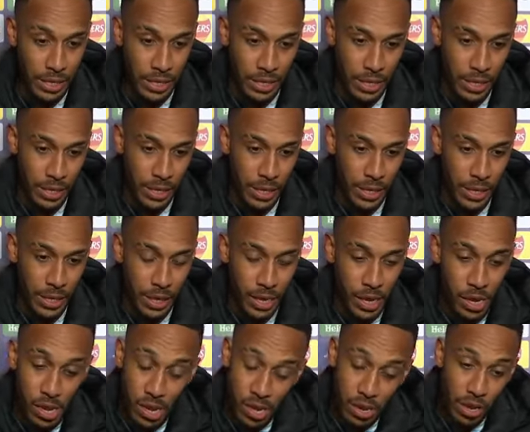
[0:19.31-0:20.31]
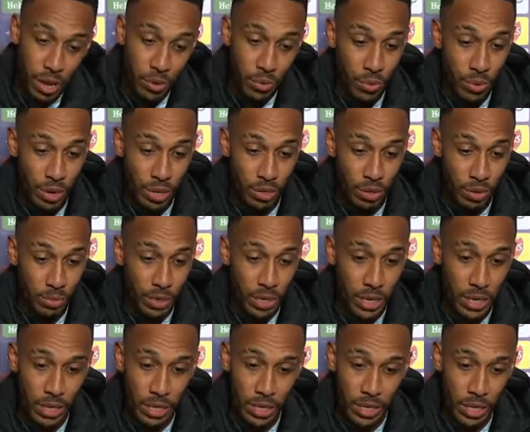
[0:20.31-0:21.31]
And yeah, we were
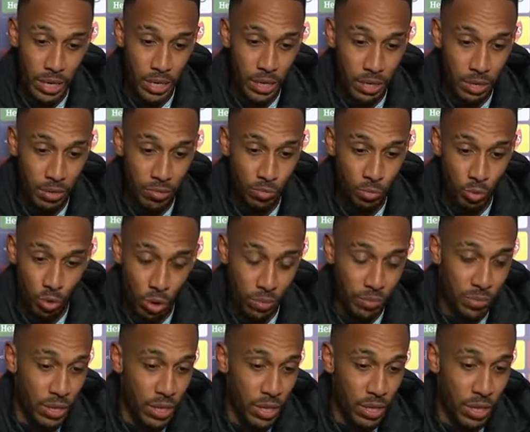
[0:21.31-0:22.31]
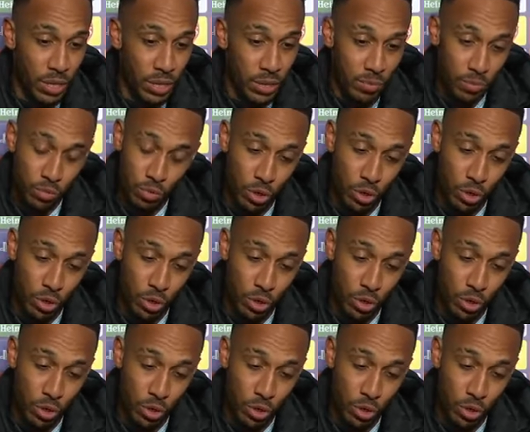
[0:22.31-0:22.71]
dominant and confident.